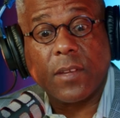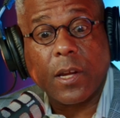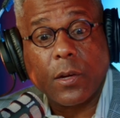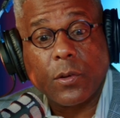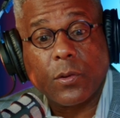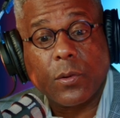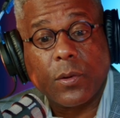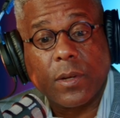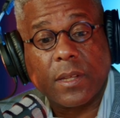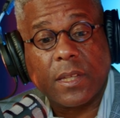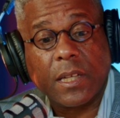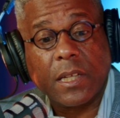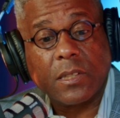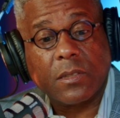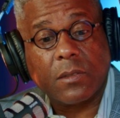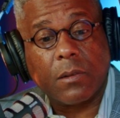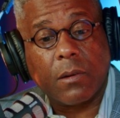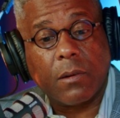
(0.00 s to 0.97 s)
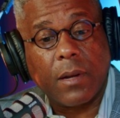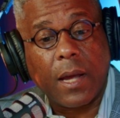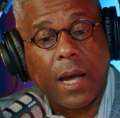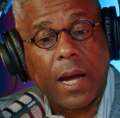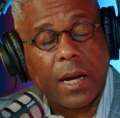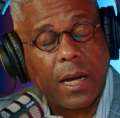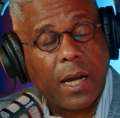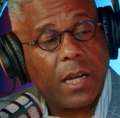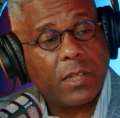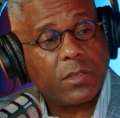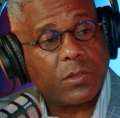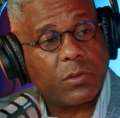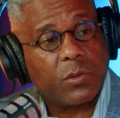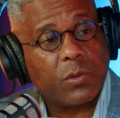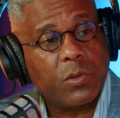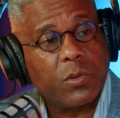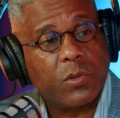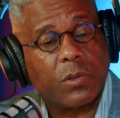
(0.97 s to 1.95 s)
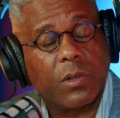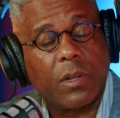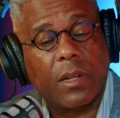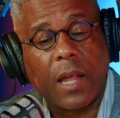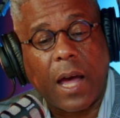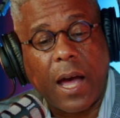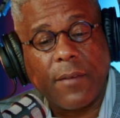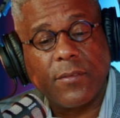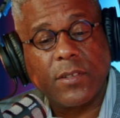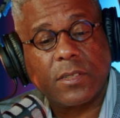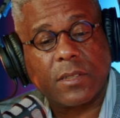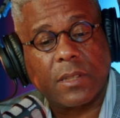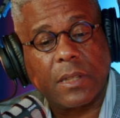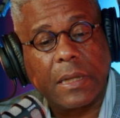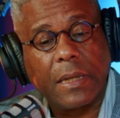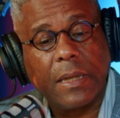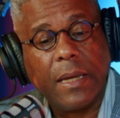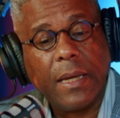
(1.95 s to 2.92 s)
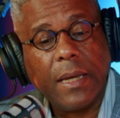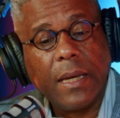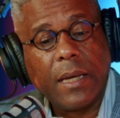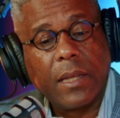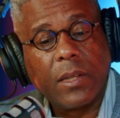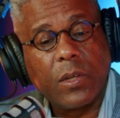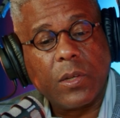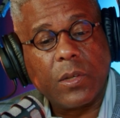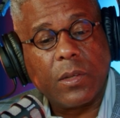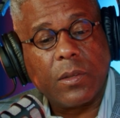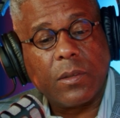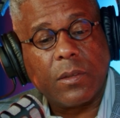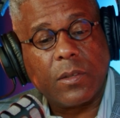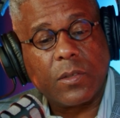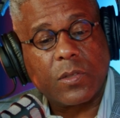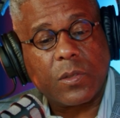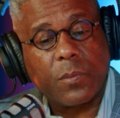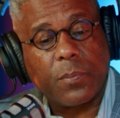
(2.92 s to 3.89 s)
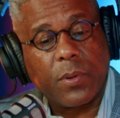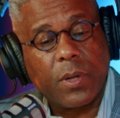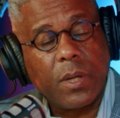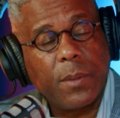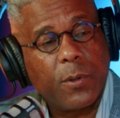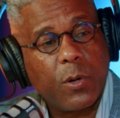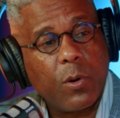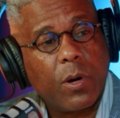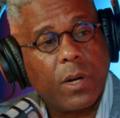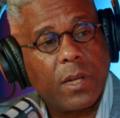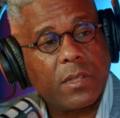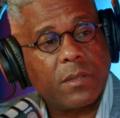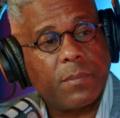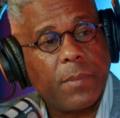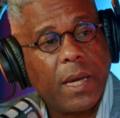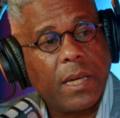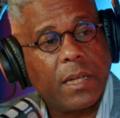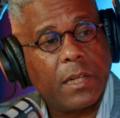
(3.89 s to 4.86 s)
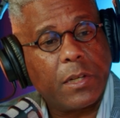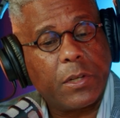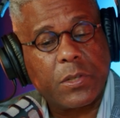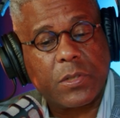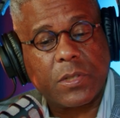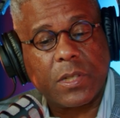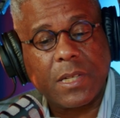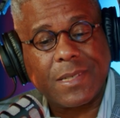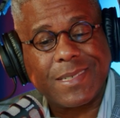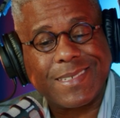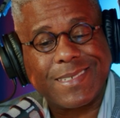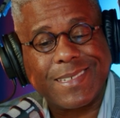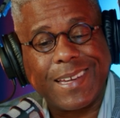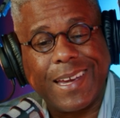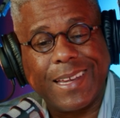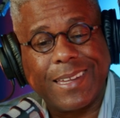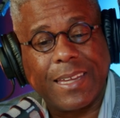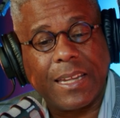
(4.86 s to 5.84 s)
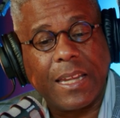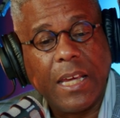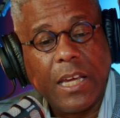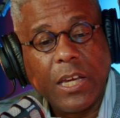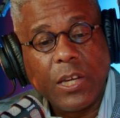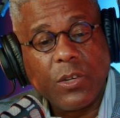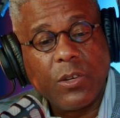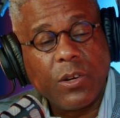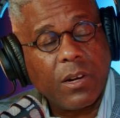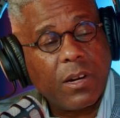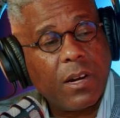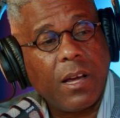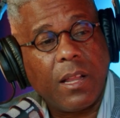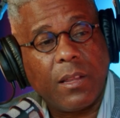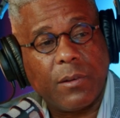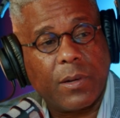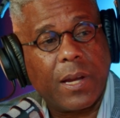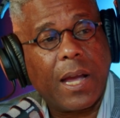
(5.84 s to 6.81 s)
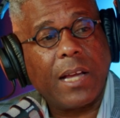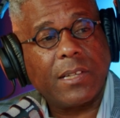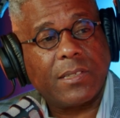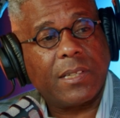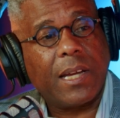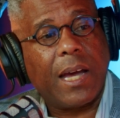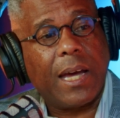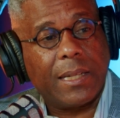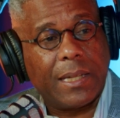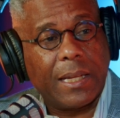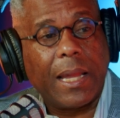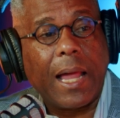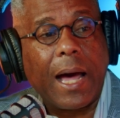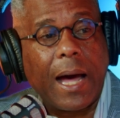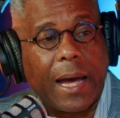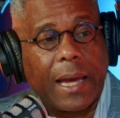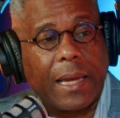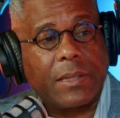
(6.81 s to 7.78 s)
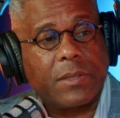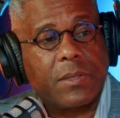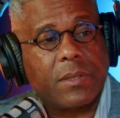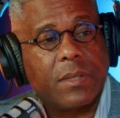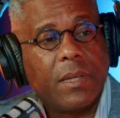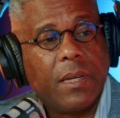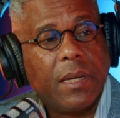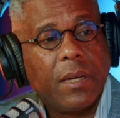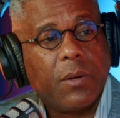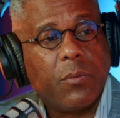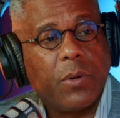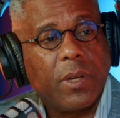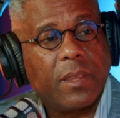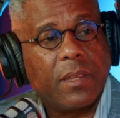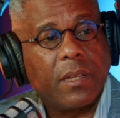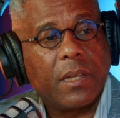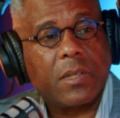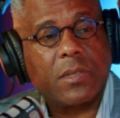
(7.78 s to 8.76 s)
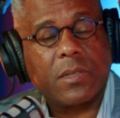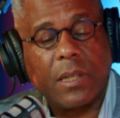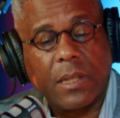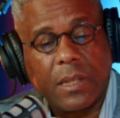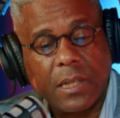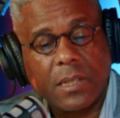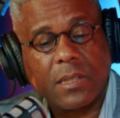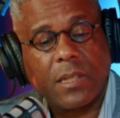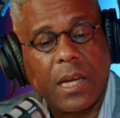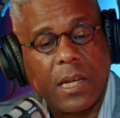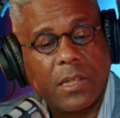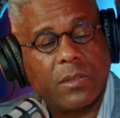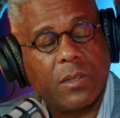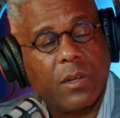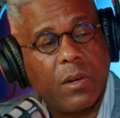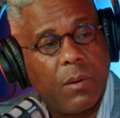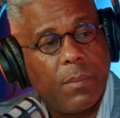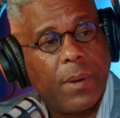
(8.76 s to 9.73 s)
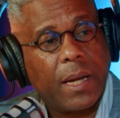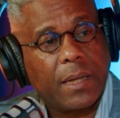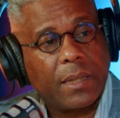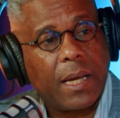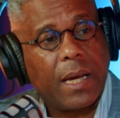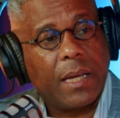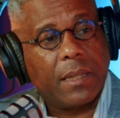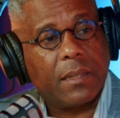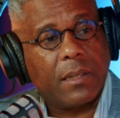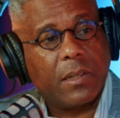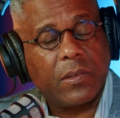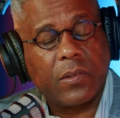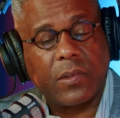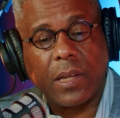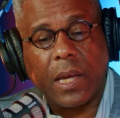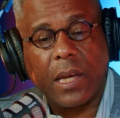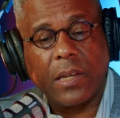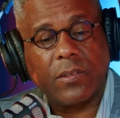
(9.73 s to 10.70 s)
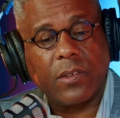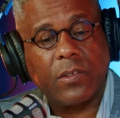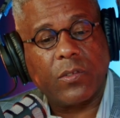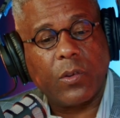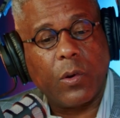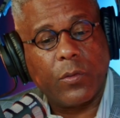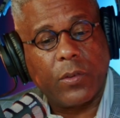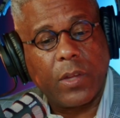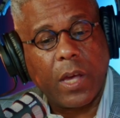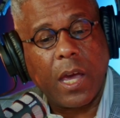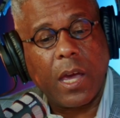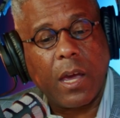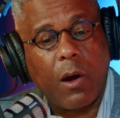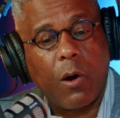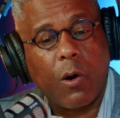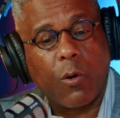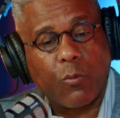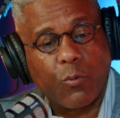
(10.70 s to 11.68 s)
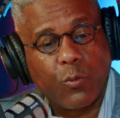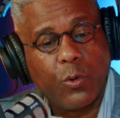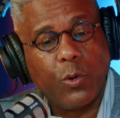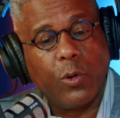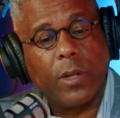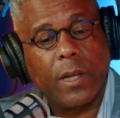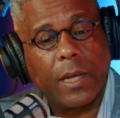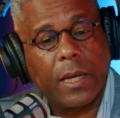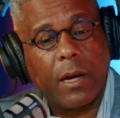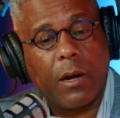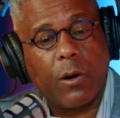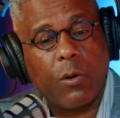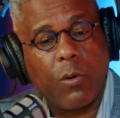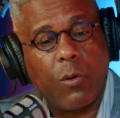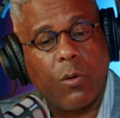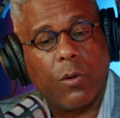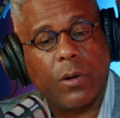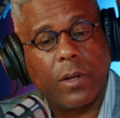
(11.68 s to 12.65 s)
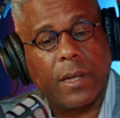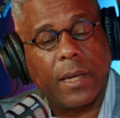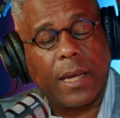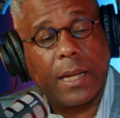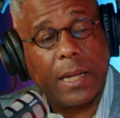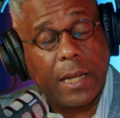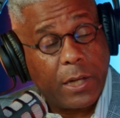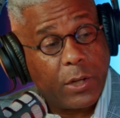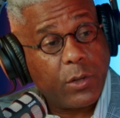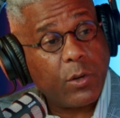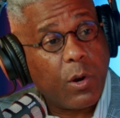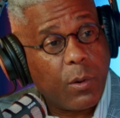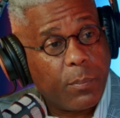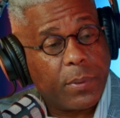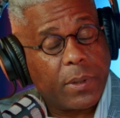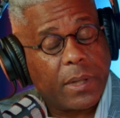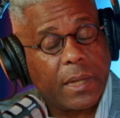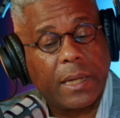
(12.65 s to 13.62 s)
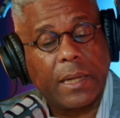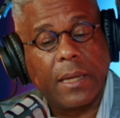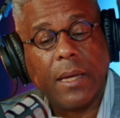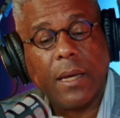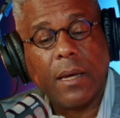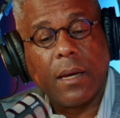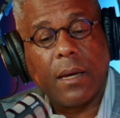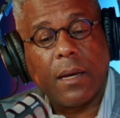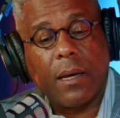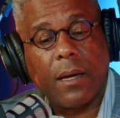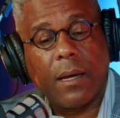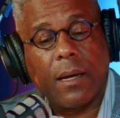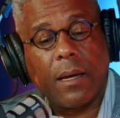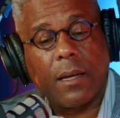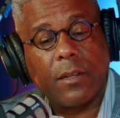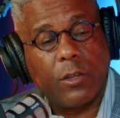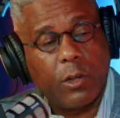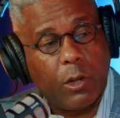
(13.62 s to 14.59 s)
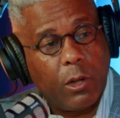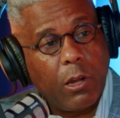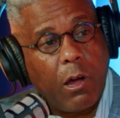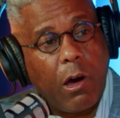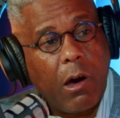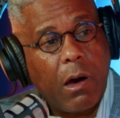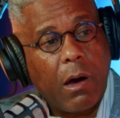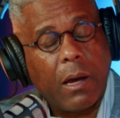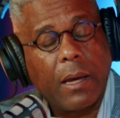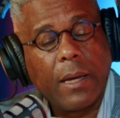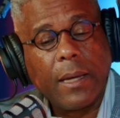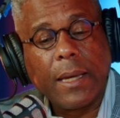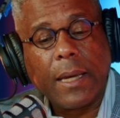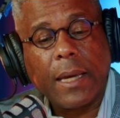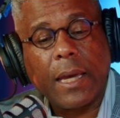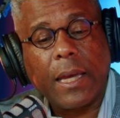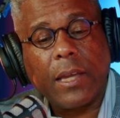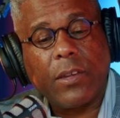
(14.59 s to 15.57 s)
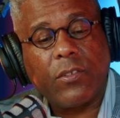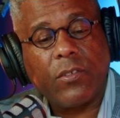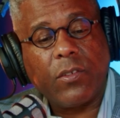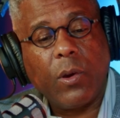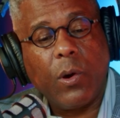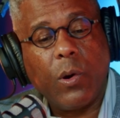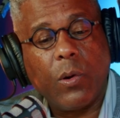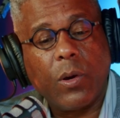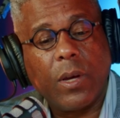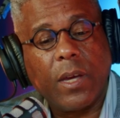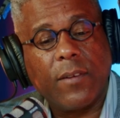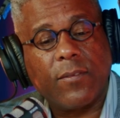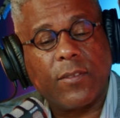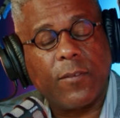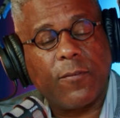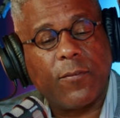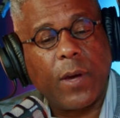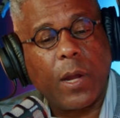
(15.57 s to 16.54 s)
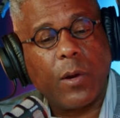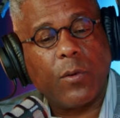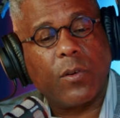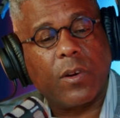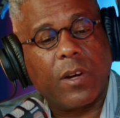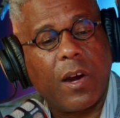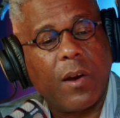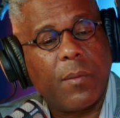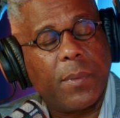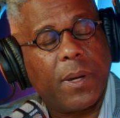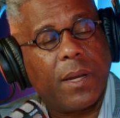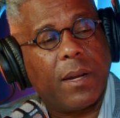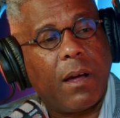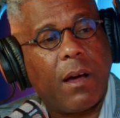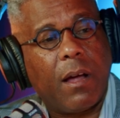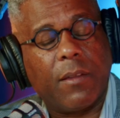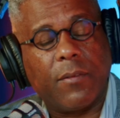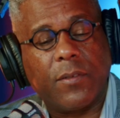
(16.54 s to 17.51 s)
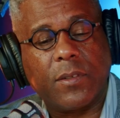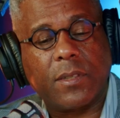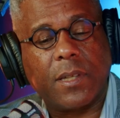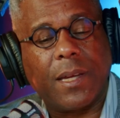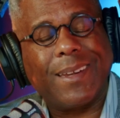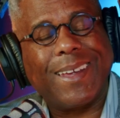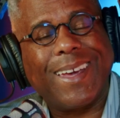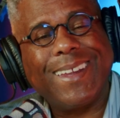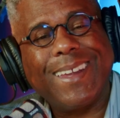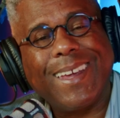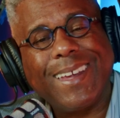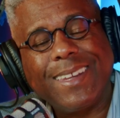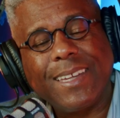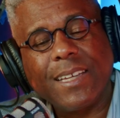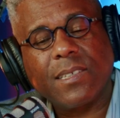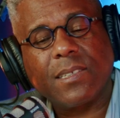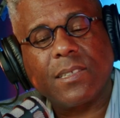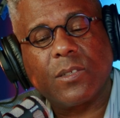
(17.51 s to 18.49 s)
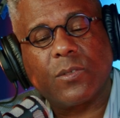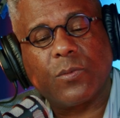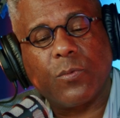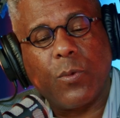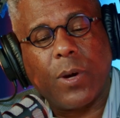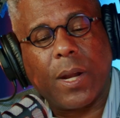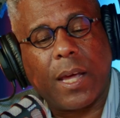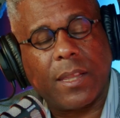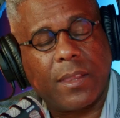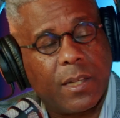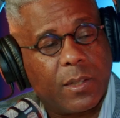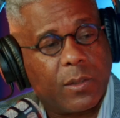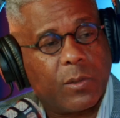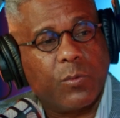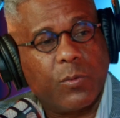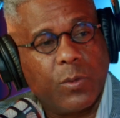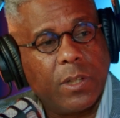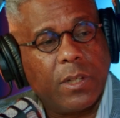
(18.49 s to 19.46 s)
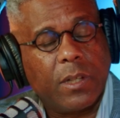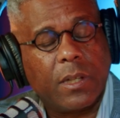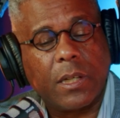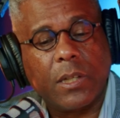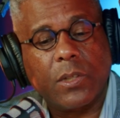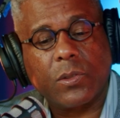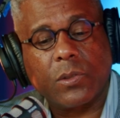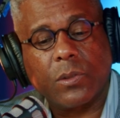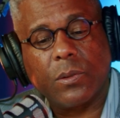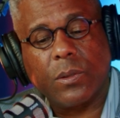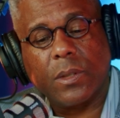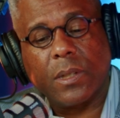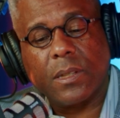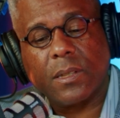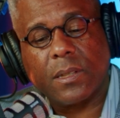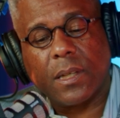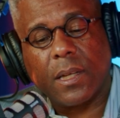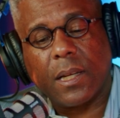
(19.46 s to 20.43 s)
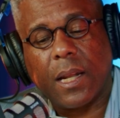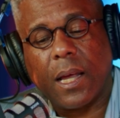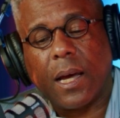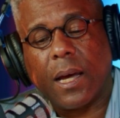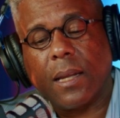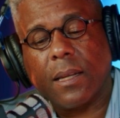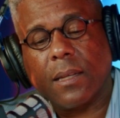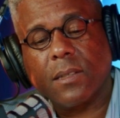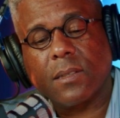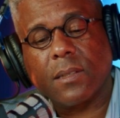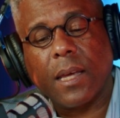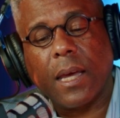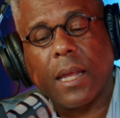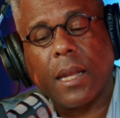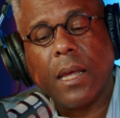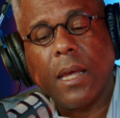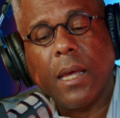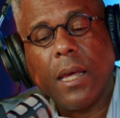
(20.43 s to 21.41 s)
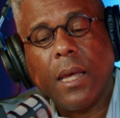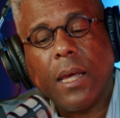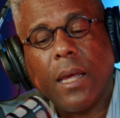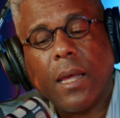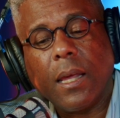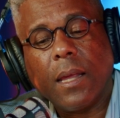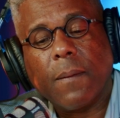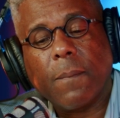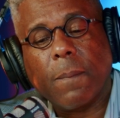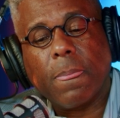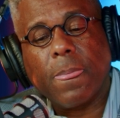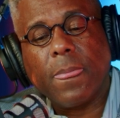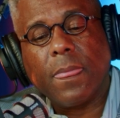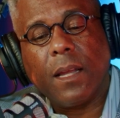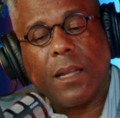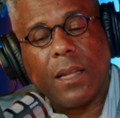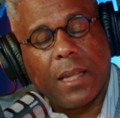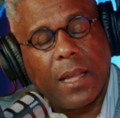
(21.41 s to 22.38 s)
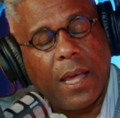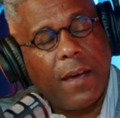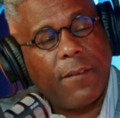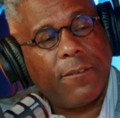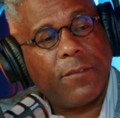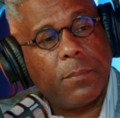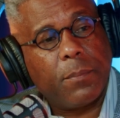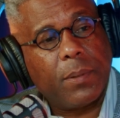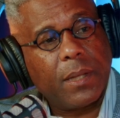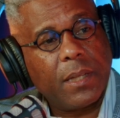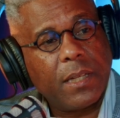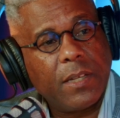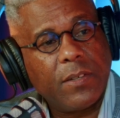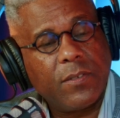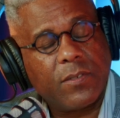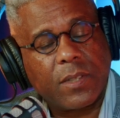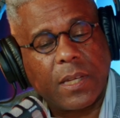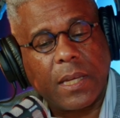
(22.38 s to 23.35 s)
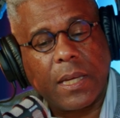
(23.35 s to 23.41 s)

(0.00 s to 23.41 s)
they're doing things that are not constitutional, and obviously the Supreme Court has made a decision saying that you're coloring outside the lines with this, and this has to go back down to the states. And so they are ruling according and interpreting the law. And so if the federal government all of a sudden, and this is what I think the real issue is, Elad, is that the left believes